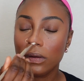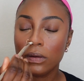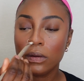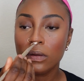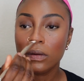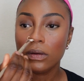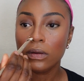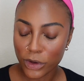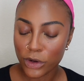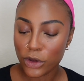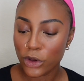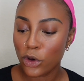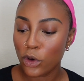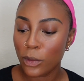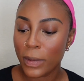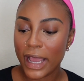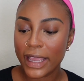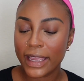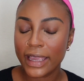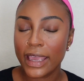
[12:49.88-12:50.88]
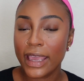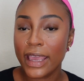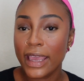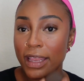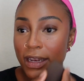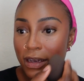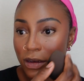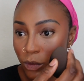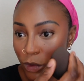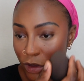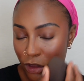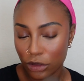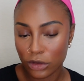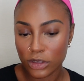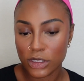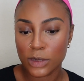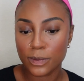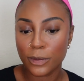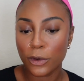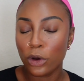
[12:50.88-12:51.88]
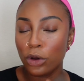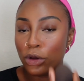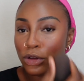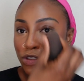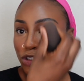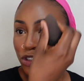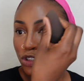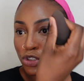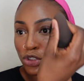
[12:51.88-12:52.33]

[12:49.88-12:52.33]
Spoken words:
You want to go back in with your sponge,